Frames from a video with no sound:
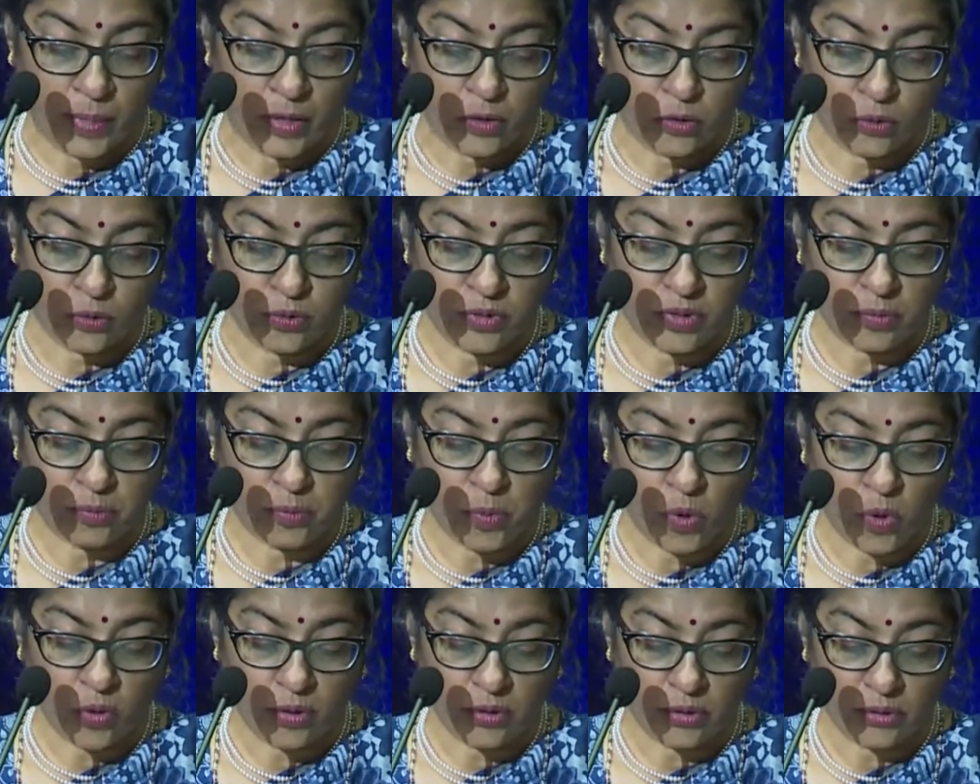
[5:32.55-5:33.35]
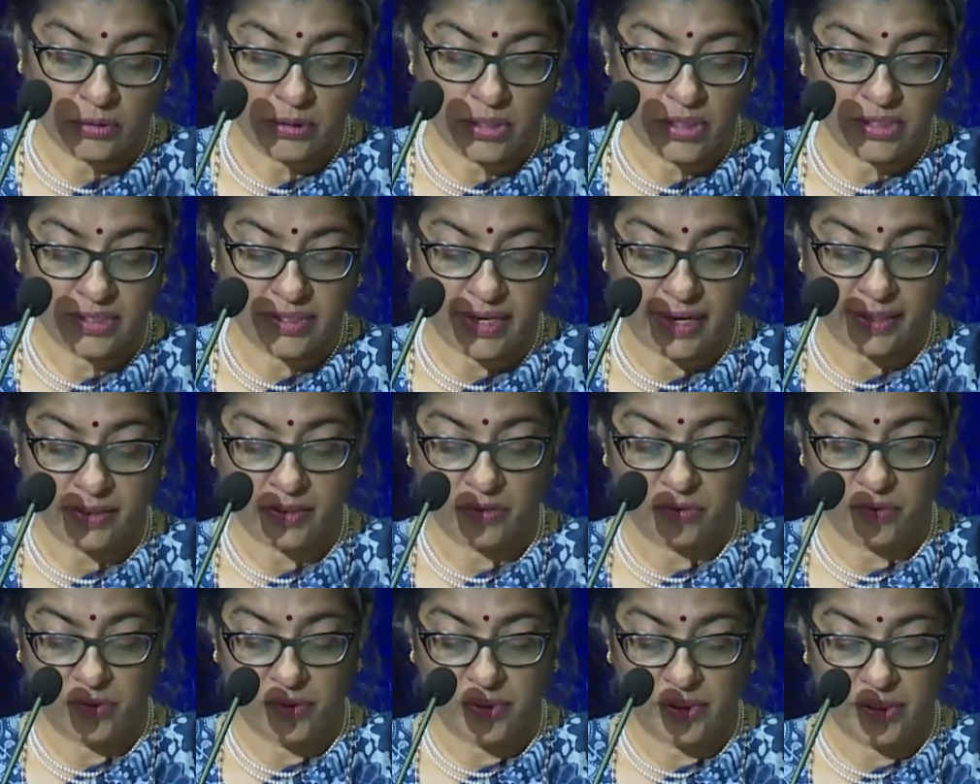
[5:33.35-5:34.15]
To support these
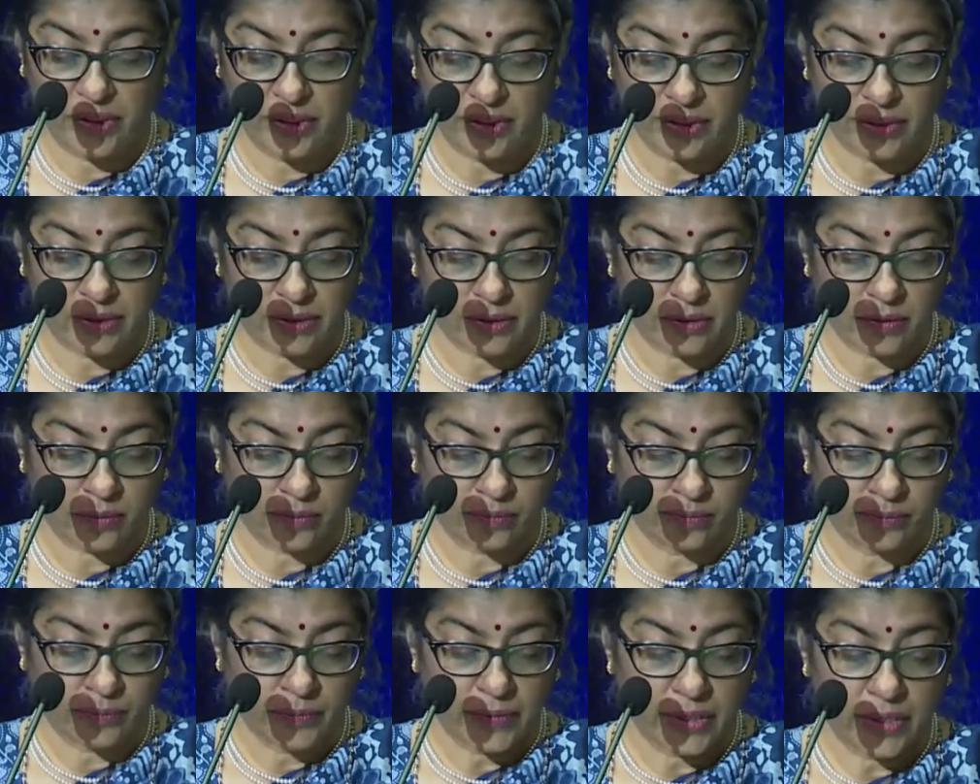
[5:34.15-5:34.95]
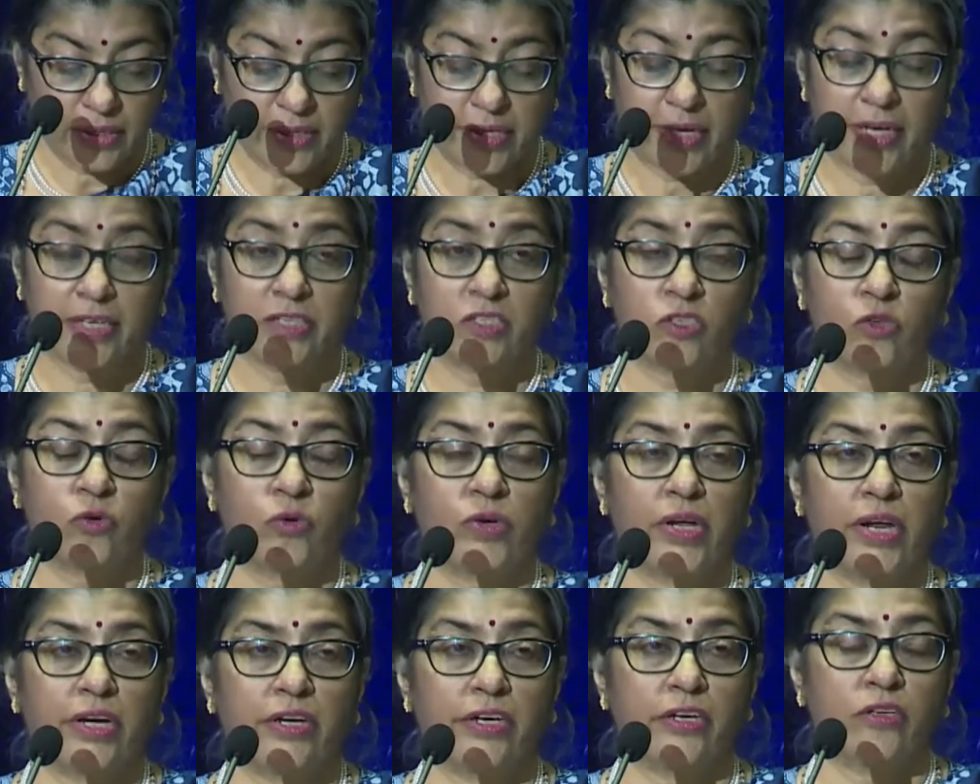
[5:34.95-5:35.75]
activities, India has
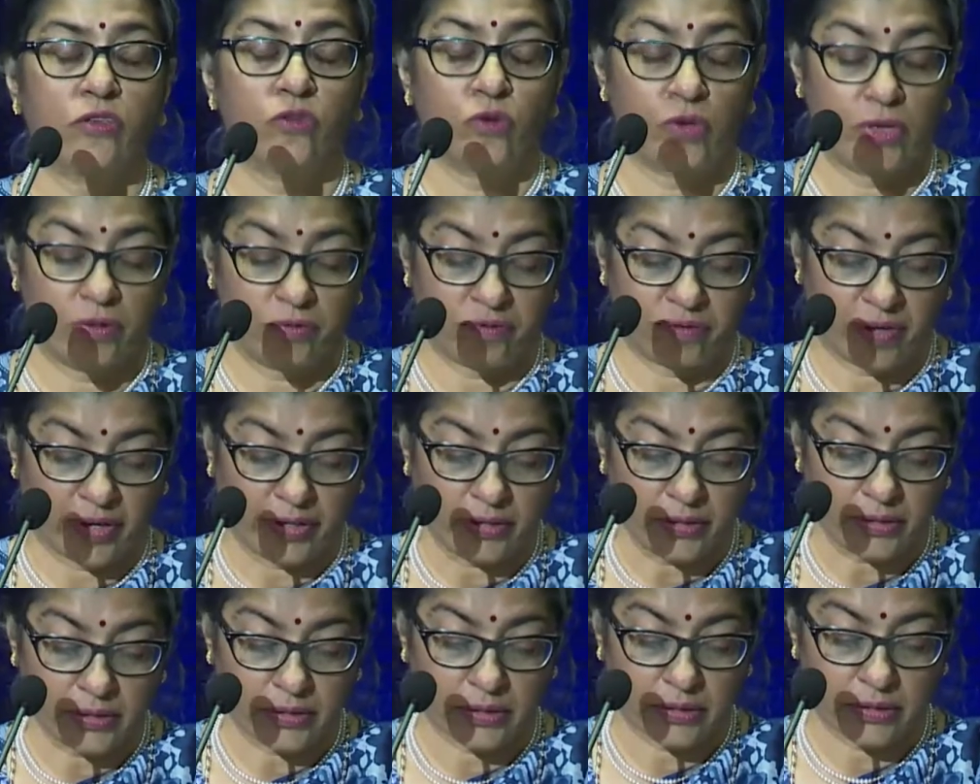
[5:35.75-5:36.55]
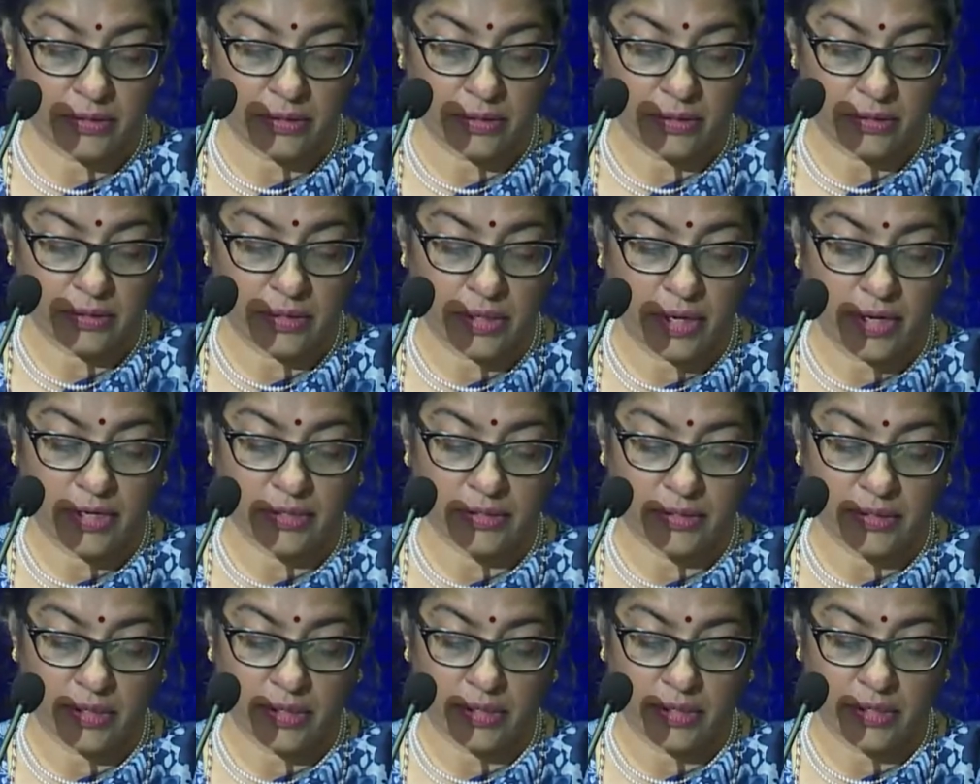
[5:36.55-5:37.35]
created 3 funds: the
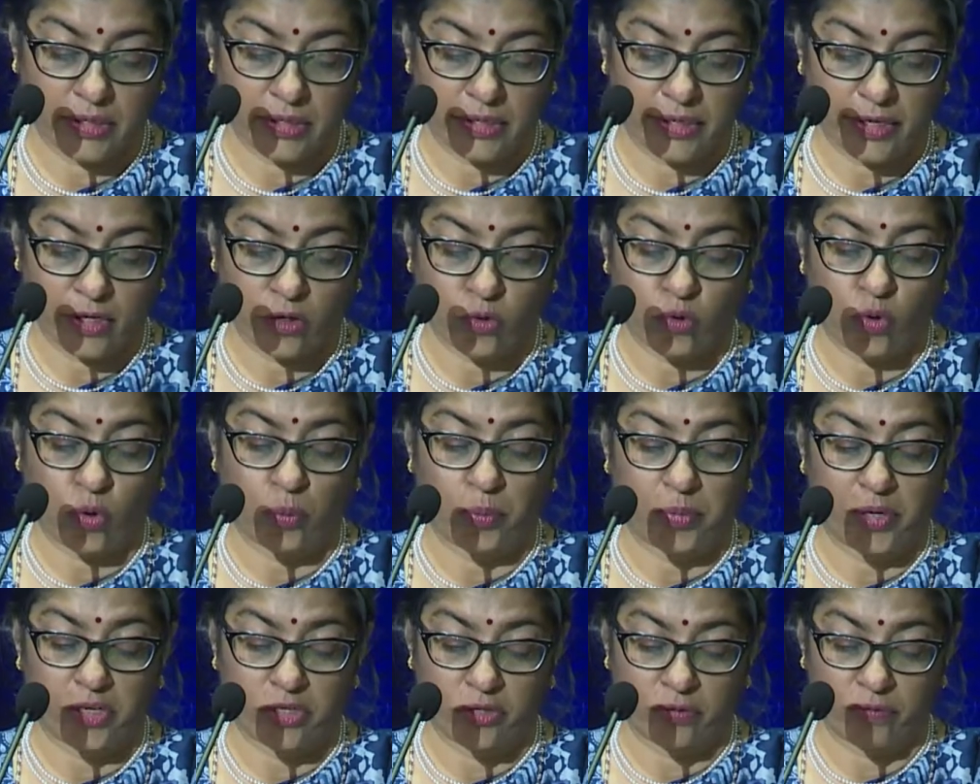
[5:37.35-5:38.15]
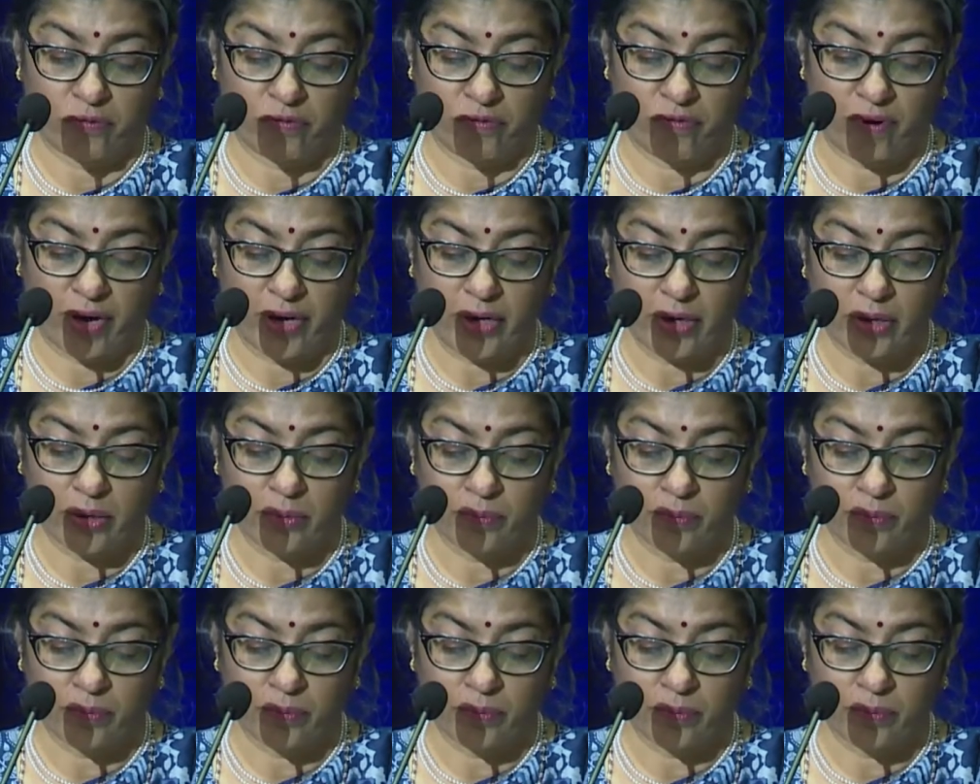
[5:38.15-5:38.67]
ASEAN-India Cooperation Fund,